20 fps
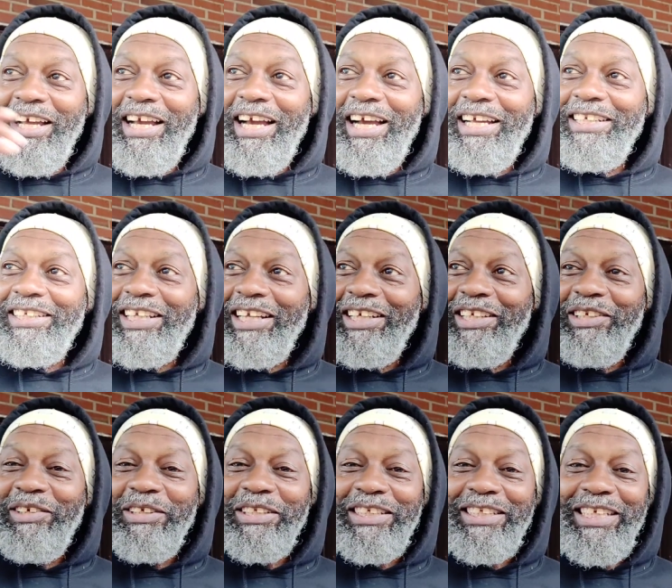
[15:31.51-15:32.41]
I, you
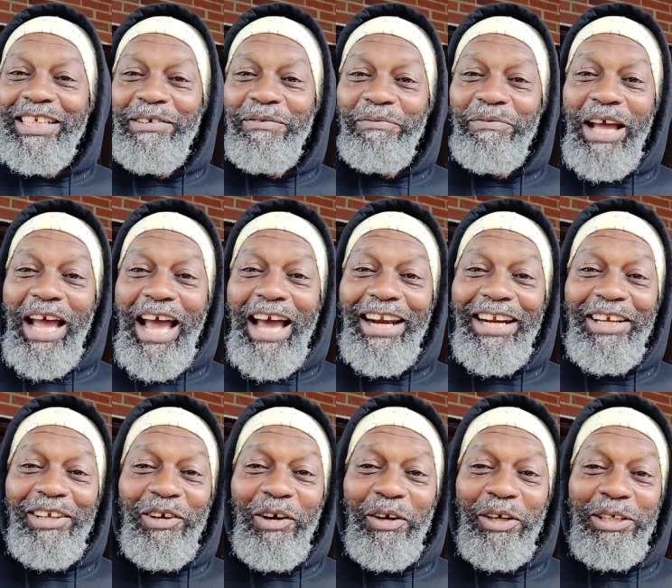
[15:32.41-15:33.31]
can see Hattie
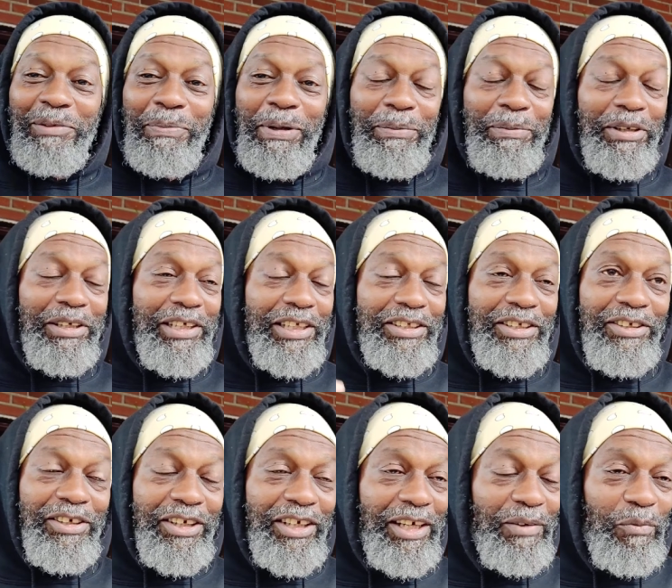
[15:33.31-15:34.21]
and all these people are just
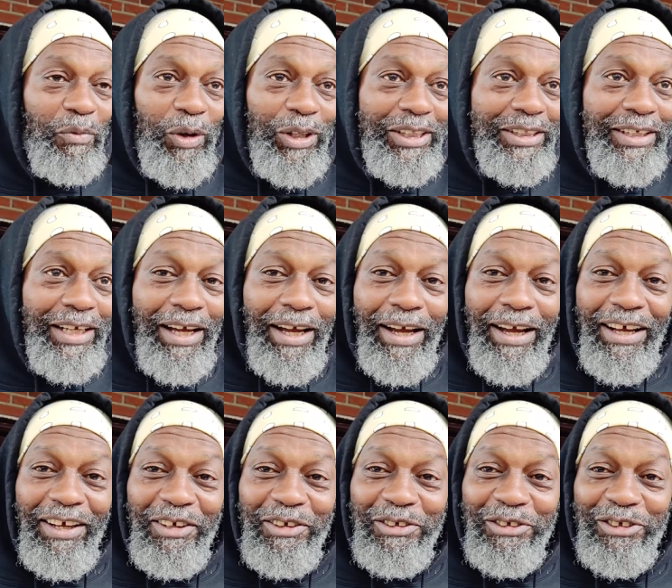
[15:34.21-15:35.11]
looking at what the
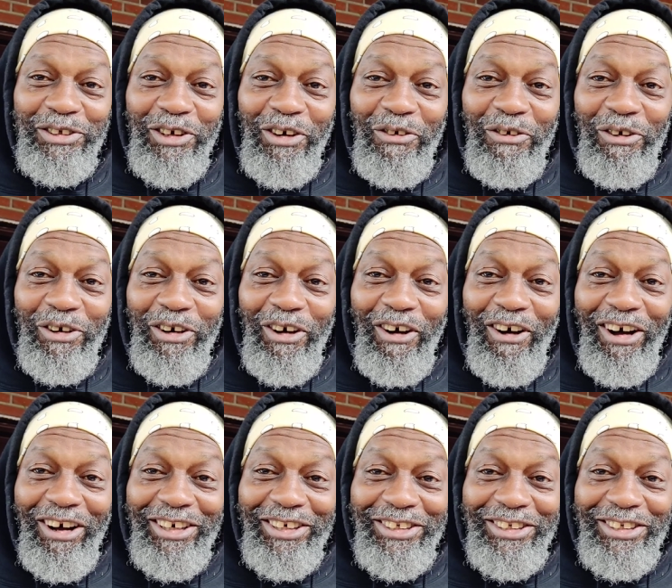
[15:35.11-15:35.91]
hell's going on.